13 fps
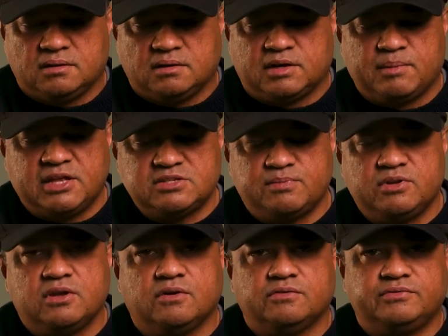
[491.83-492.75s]
Reminds
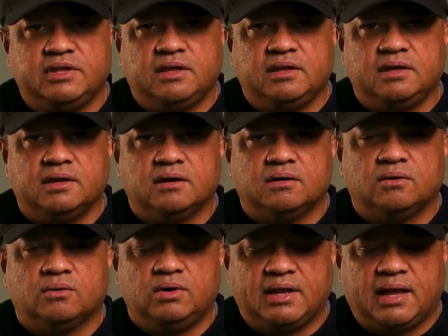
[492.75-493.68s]
me of the
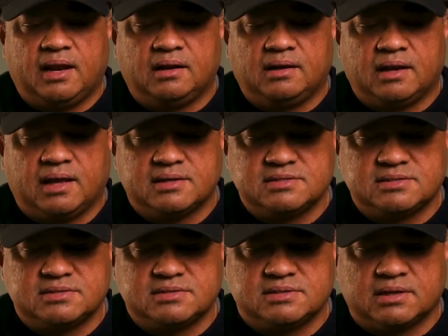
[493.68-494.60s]
old L
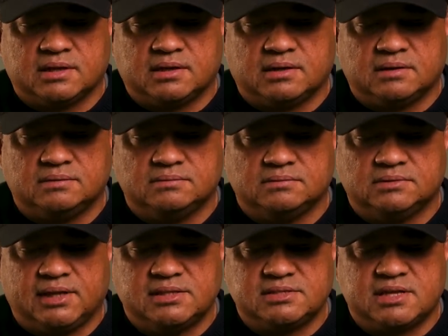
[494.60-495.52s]
glass
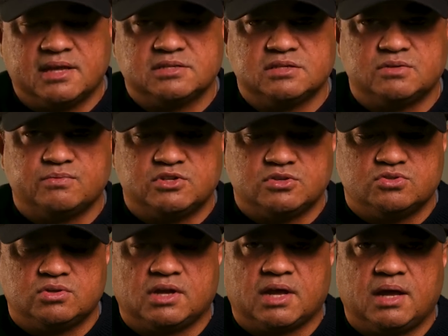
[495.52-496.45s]
lens cases which
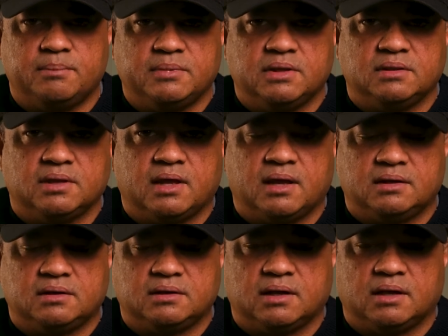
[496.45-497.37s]
used to come in that
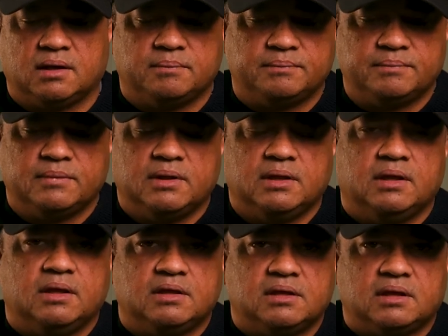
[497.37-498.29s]

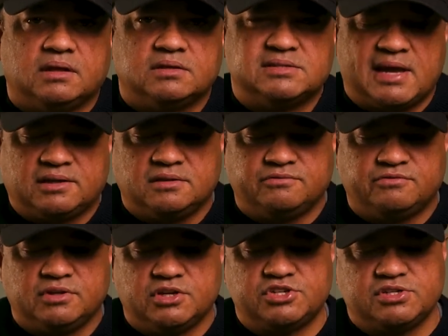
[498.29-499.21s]
satin
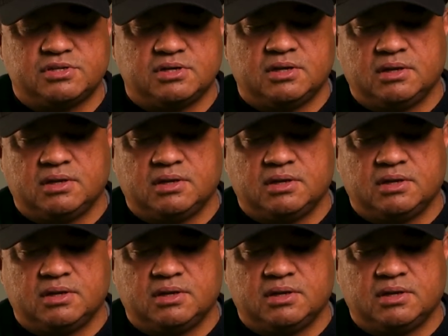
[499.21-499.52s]
finish,